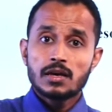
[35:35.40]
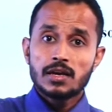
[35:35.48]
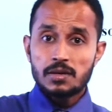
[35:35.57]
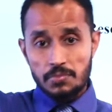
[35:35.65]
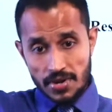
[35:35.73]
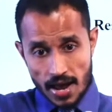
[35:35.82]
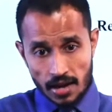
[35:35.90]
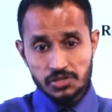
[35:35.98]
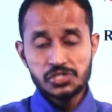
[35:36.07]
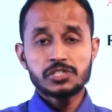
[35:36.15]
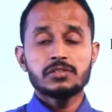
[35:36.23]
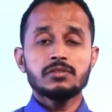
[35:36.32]
in
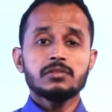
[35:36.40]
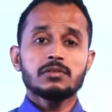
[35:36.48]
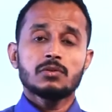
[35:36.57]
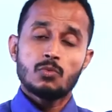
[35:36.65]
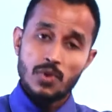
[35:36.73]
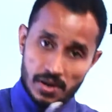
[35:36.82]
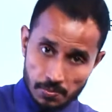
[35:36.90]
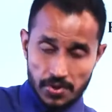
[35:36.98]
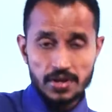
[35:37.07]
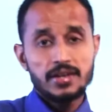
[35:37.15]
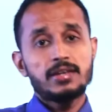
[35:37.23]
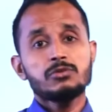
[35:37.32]
production when
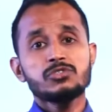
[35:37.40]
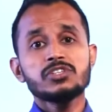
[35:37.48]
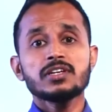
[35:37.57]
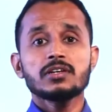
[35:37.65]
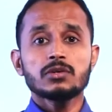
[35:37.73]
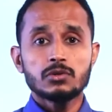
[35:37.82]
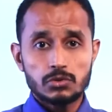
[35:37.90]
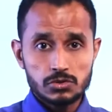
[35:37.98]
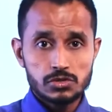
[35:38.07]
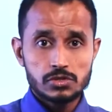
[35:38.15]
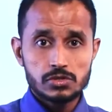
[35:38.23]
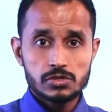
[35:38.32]
producing
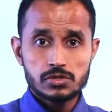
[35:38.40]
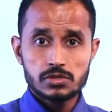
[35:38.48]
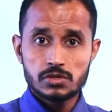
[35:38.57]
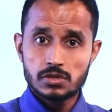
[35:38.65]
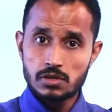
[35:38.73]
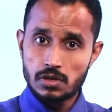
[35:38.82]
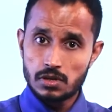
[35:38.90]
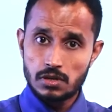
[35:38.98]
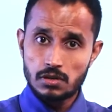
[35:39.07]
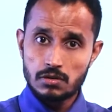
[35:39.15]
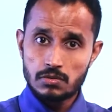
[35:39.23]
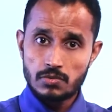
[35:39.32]
goods?
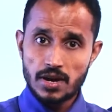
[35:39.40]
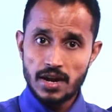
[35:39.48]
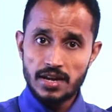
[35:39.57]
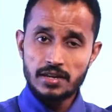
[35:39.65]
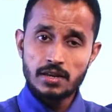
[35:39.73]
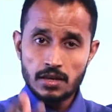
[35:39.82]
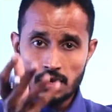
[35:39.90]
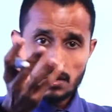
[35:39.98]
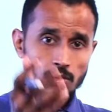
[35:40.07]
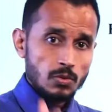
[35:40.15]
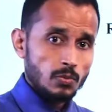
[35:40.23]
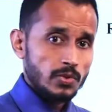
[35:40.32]
Right?
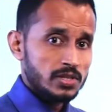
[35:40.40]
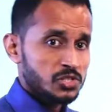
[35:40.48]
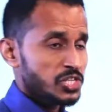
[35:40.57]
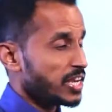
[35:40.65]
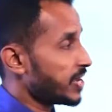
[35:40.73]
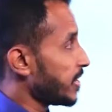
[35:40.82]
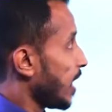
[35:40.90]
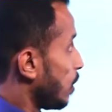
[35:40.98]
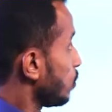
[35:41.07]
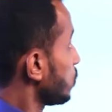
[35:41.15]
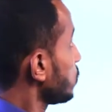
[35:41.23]
We'll check it out.